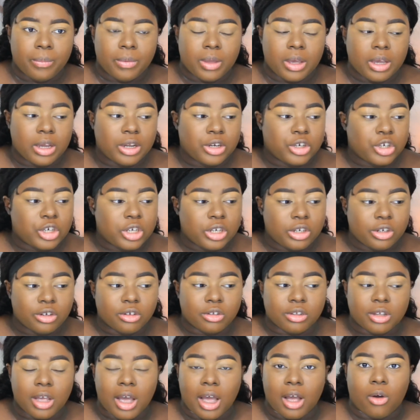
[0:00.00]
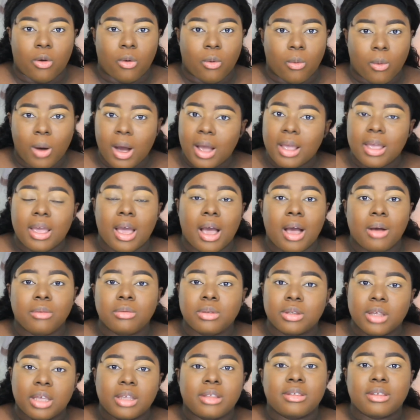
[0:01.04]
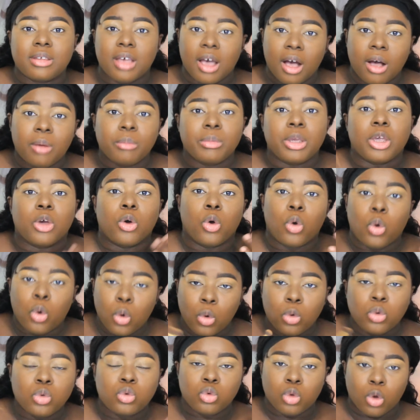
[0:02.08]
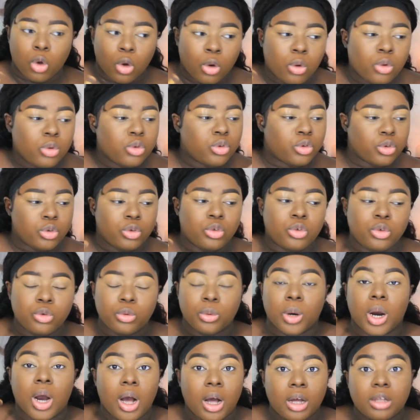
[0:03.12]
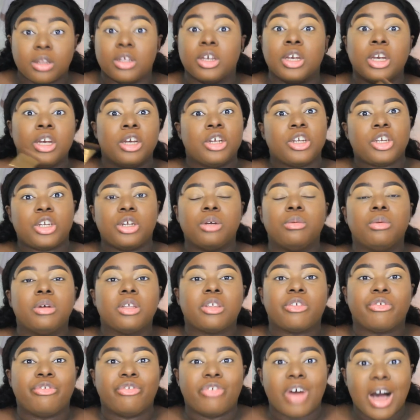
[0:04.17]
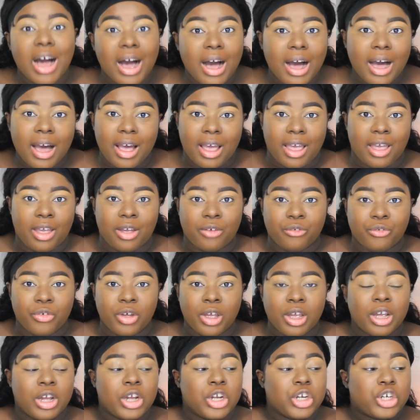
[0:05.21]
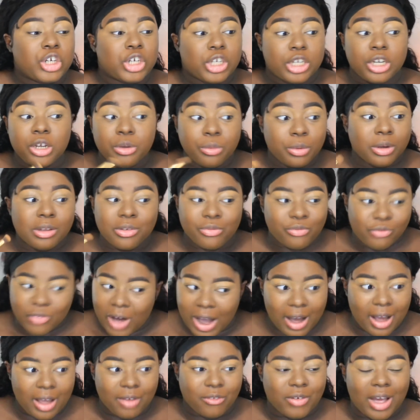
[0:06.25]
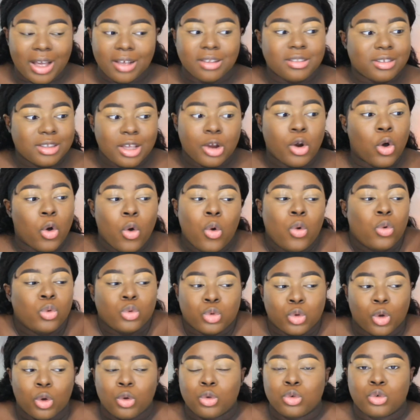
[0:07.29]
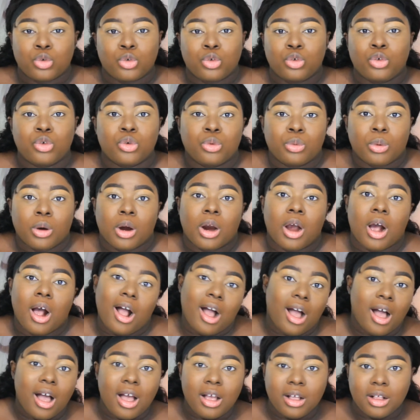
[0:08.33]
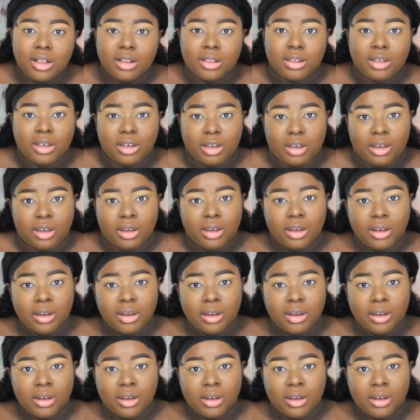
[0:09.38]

And she just got quiet. I was like, tell me, who told you were ugly? She was 5. She was 5. I said, who told you were ugly?